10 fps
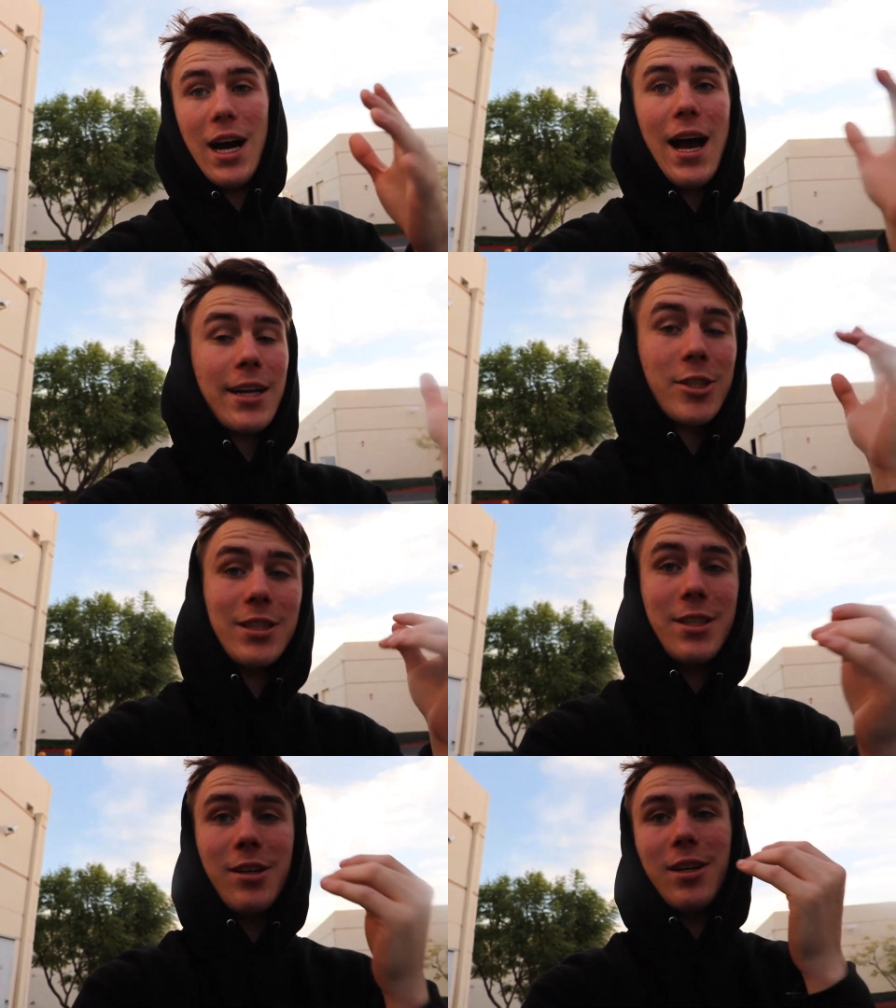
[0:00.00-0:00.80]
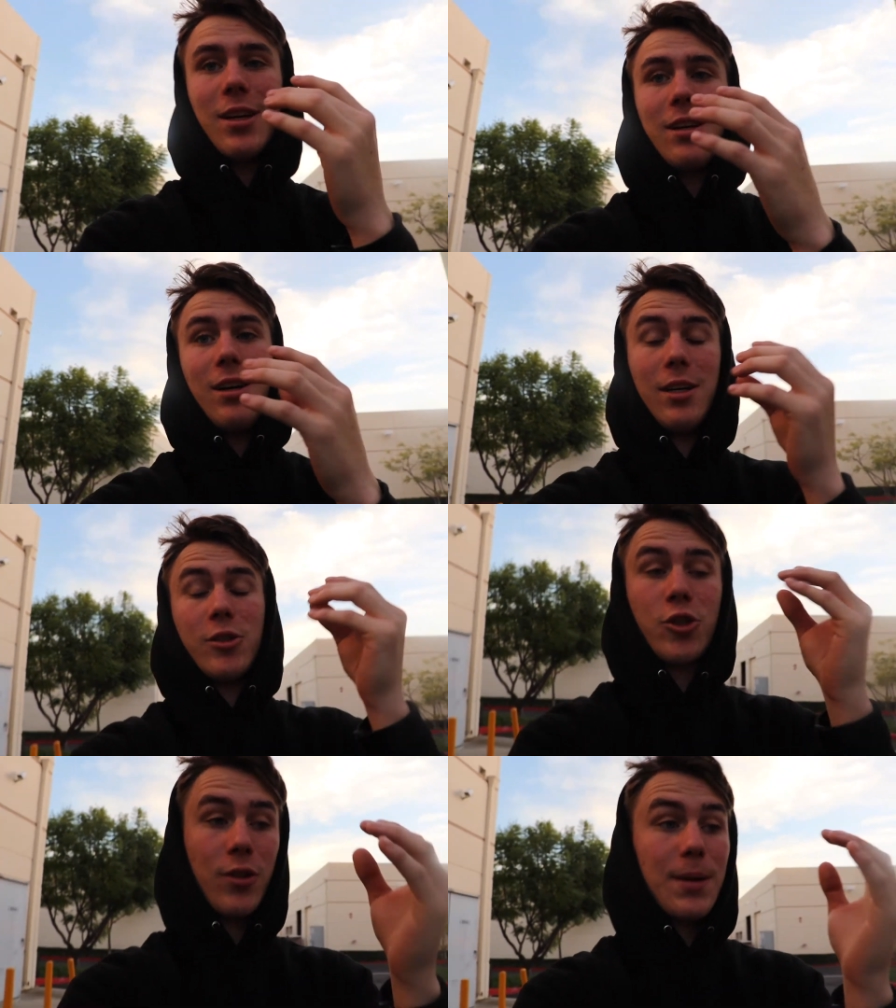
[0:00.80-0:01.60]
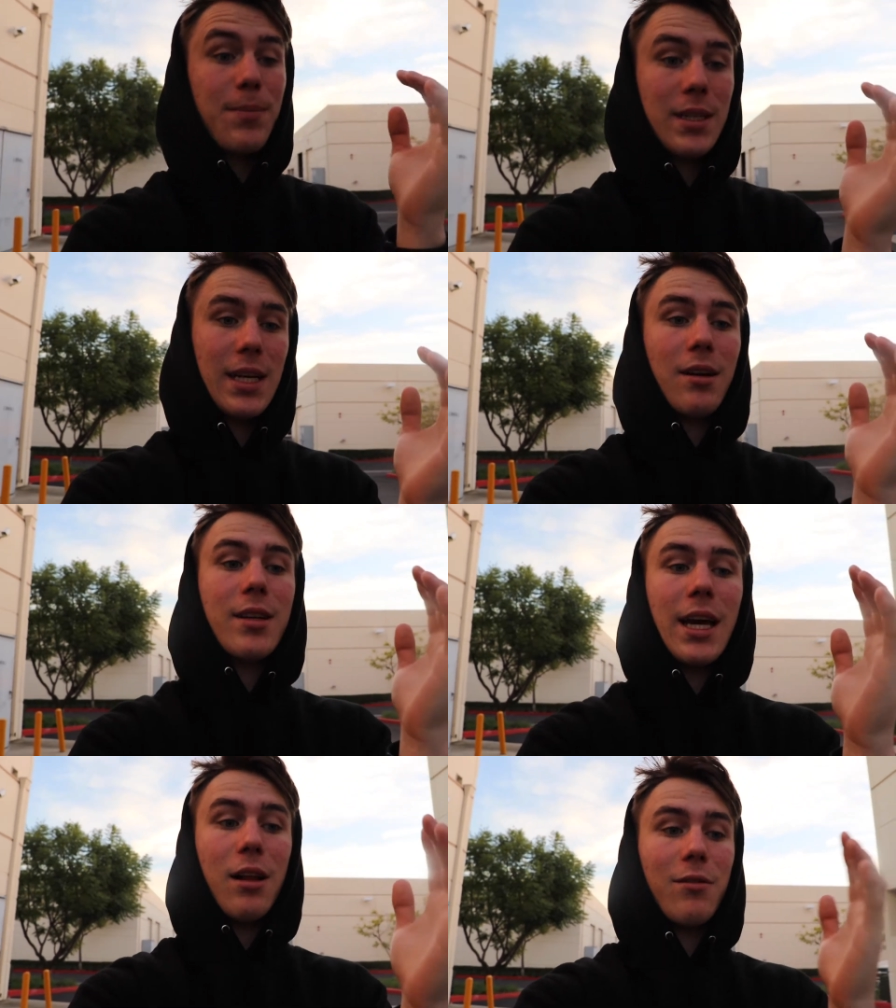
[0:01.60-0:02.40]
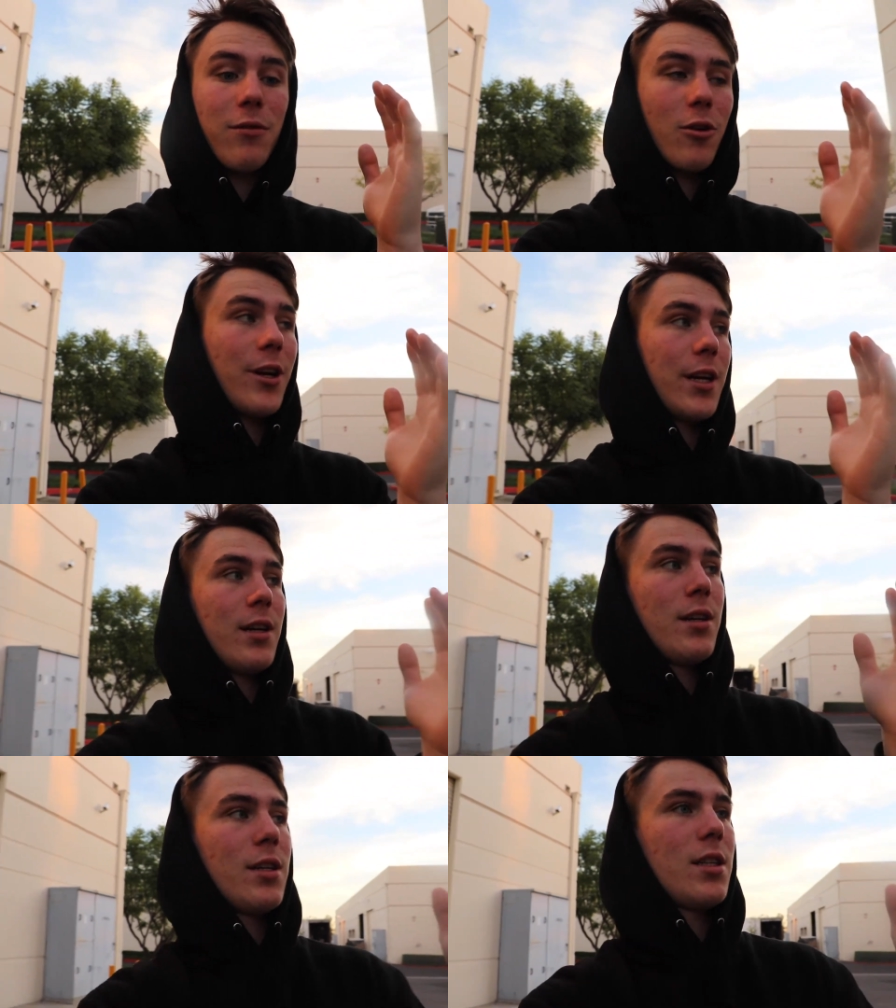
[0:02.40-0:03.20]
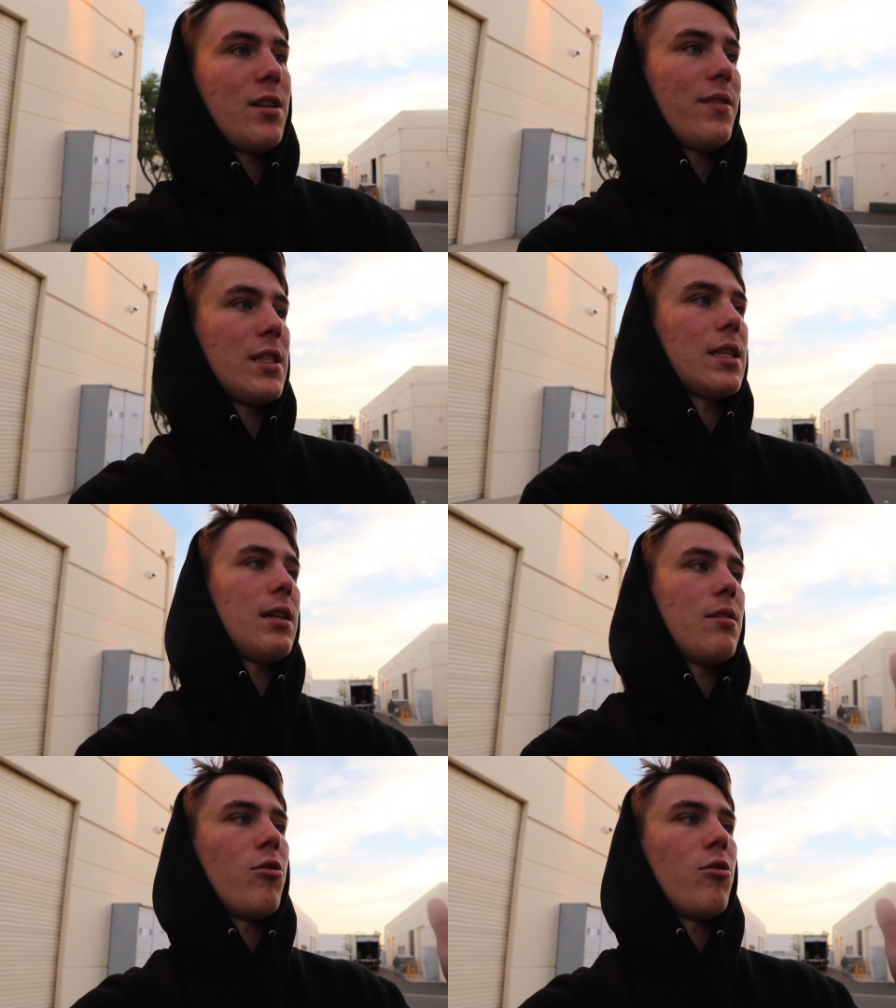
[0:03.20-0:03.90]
I actually took a trip down to California to visit,